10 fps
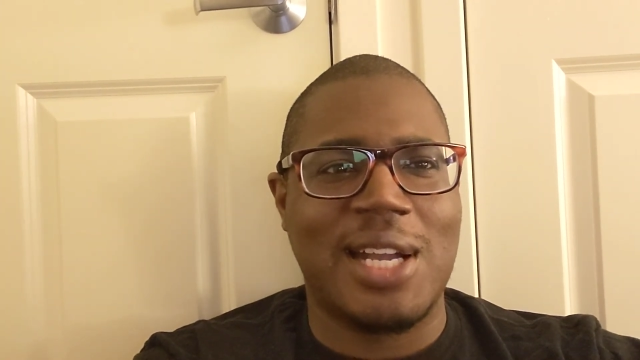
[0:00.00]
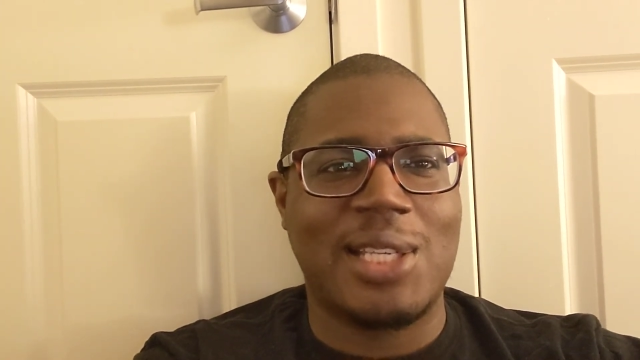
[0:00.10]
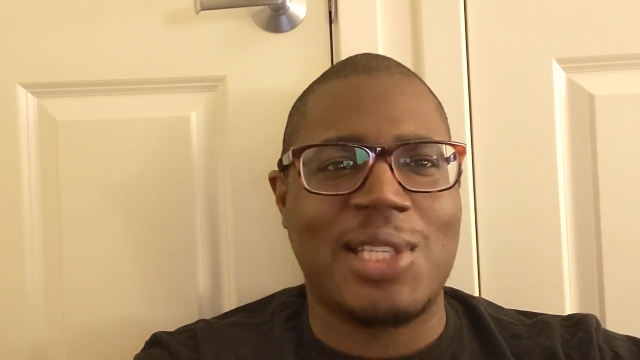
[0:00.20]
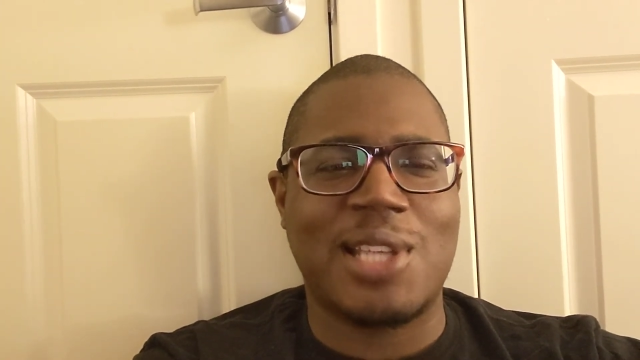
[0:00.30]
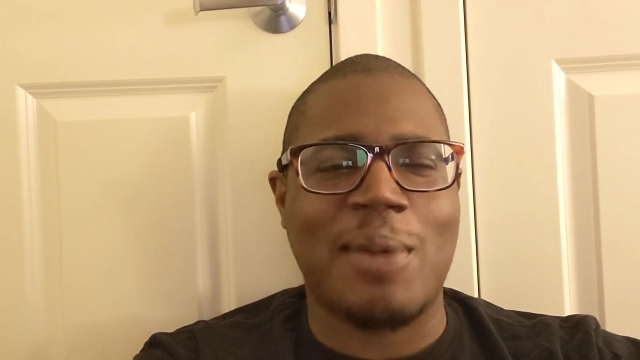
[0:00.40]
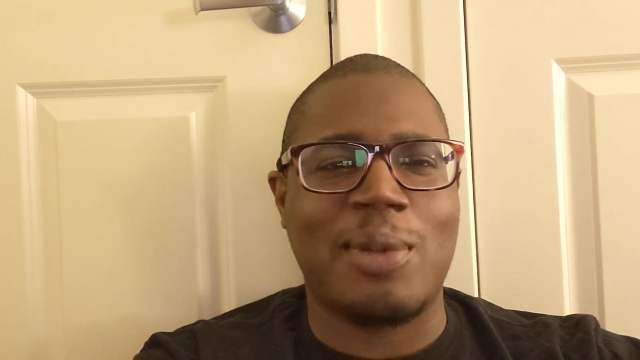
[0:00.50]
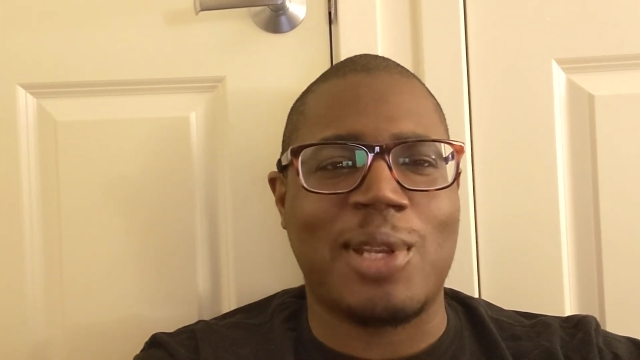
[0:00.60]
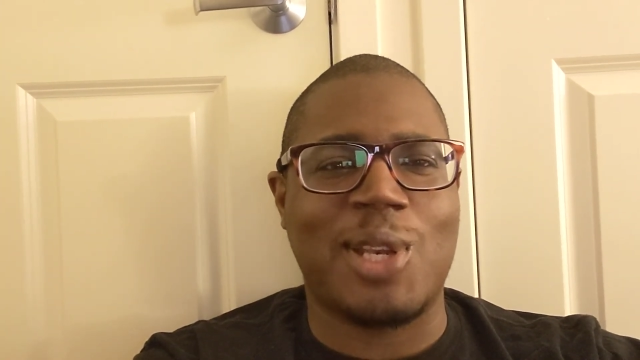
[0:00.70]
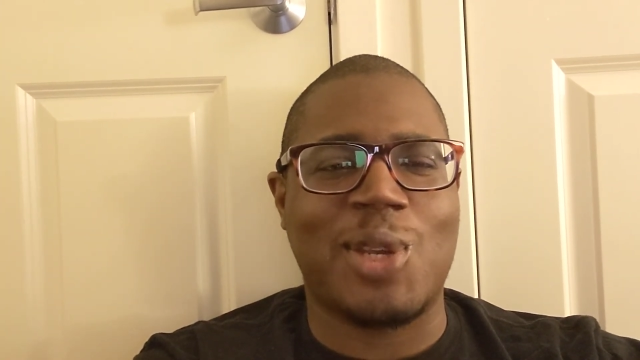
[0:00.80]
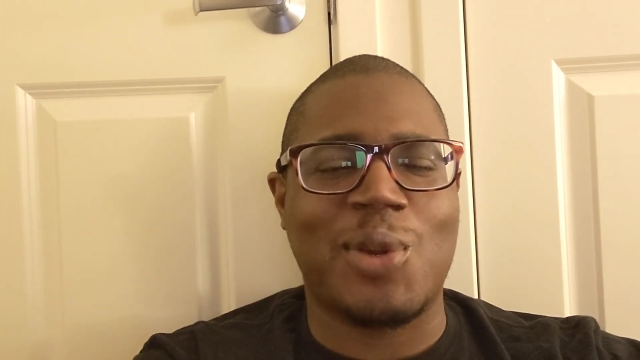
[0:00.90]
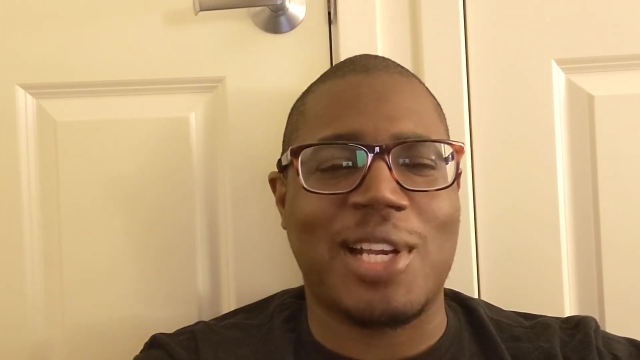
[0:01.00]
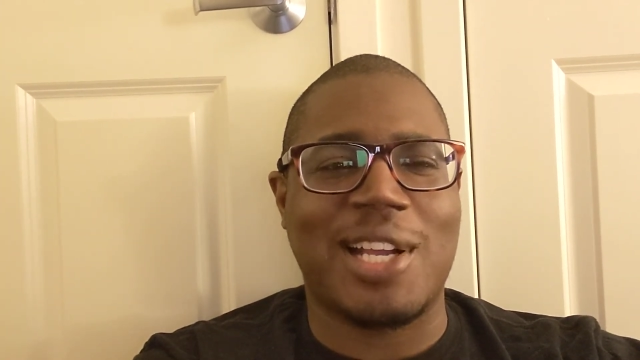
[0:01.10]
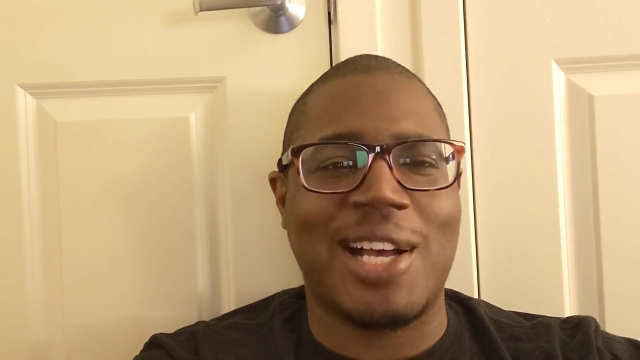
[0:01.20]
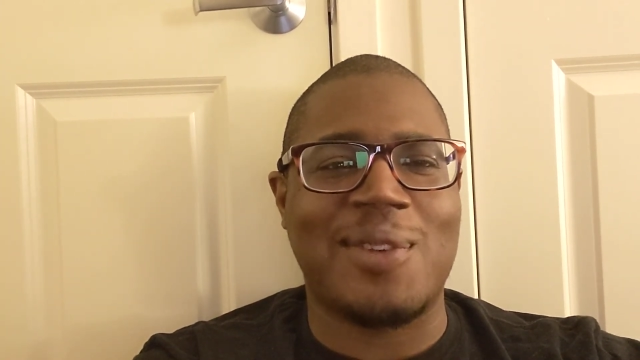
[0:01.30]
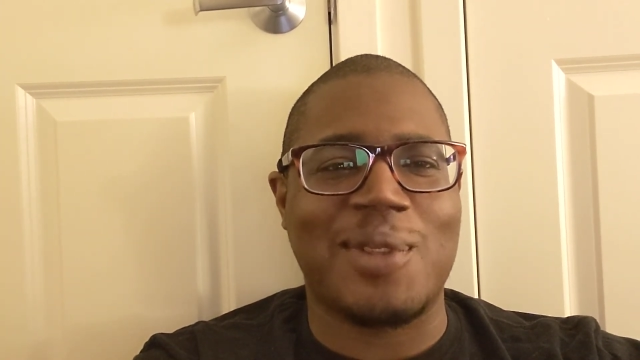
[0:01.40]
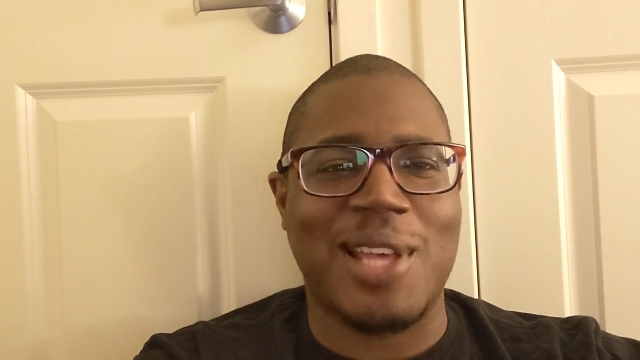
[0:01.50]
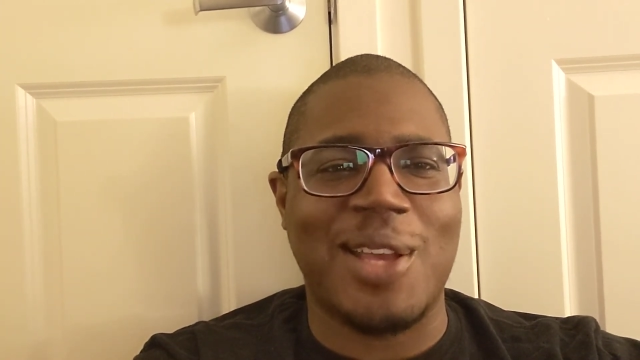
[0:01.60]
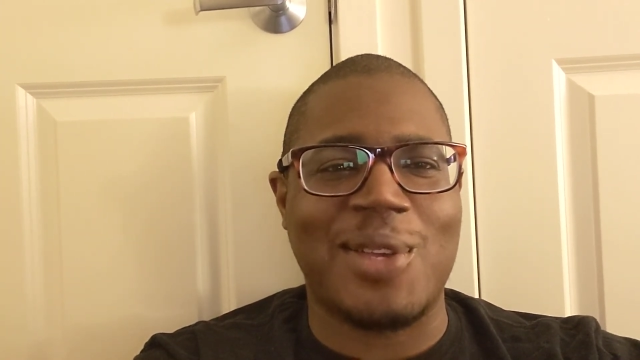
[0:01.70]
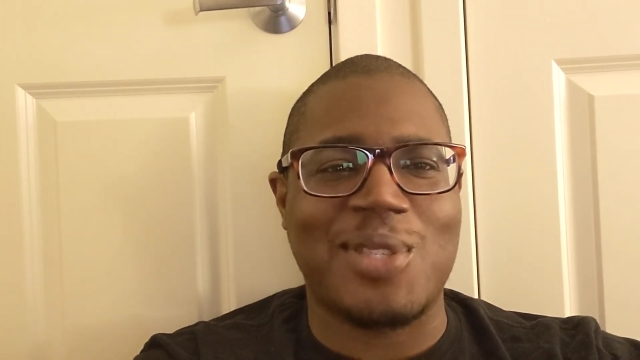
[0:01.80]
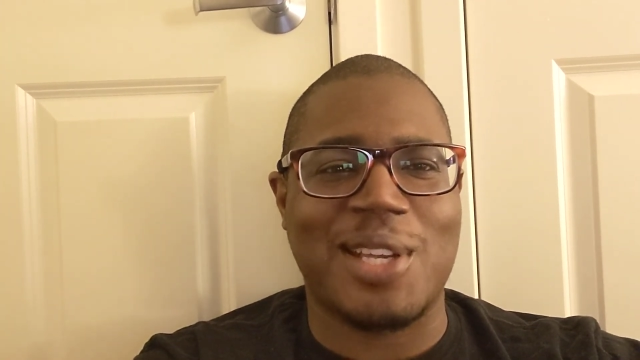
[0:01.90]
she's able to shoot a gun
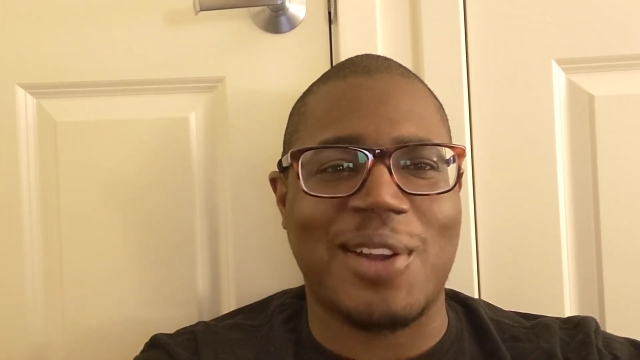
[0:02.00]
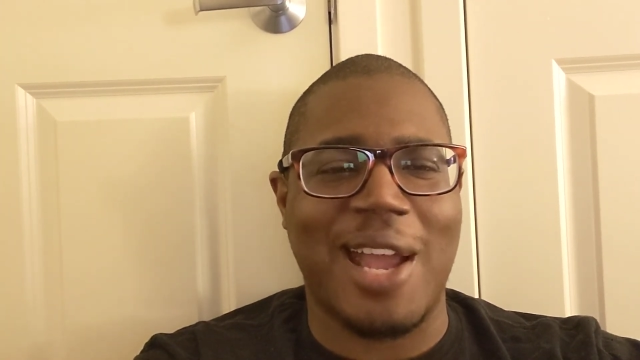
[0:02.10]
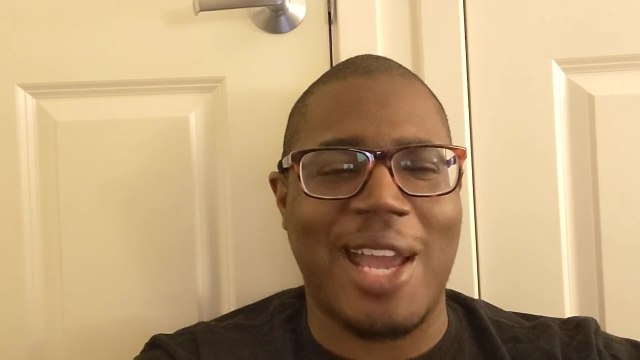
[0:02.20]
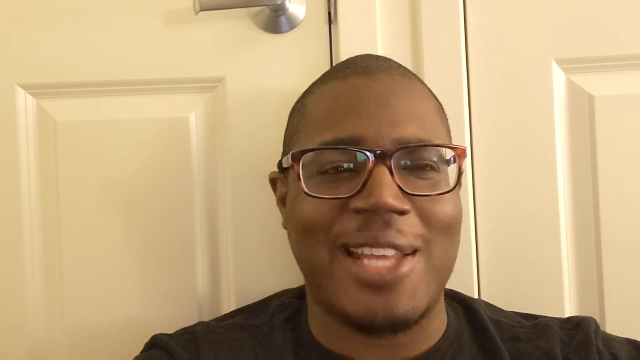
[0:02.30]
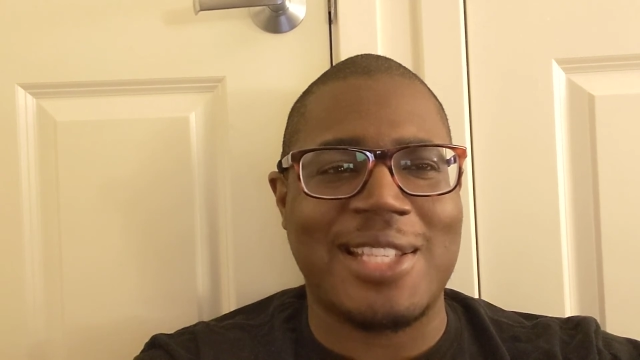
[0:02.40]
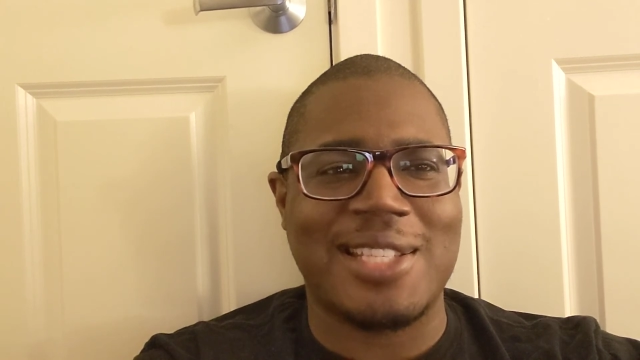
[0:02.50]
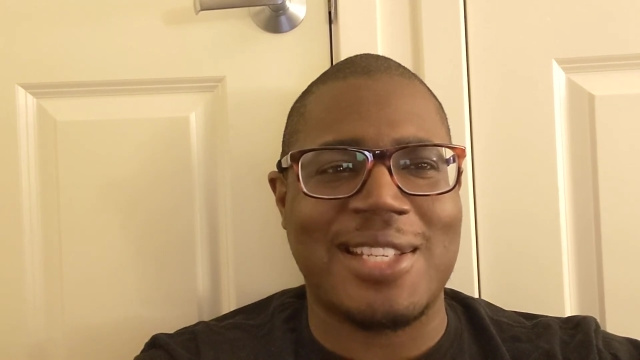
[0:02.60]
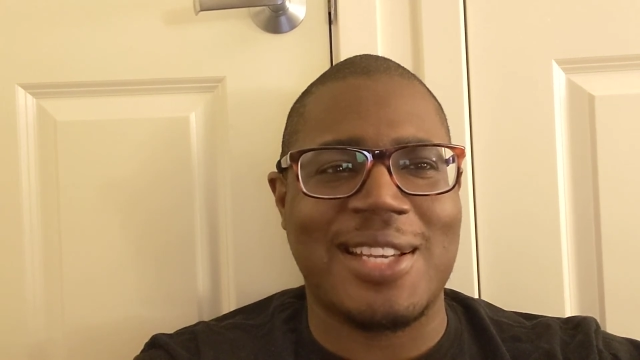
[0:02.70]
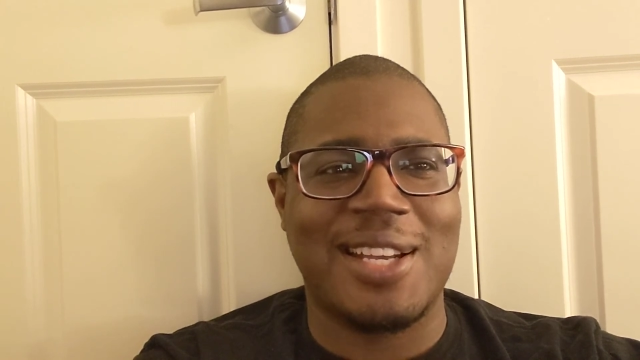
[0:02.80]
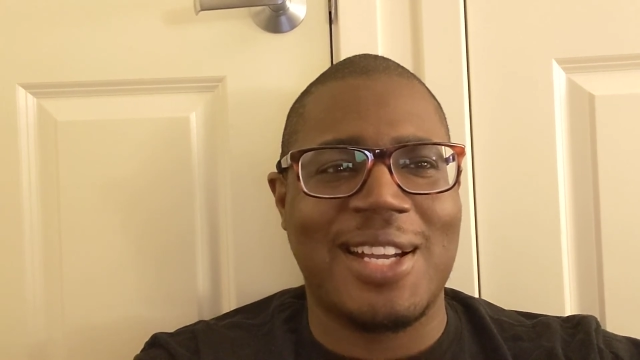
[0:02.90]
without using her hands, and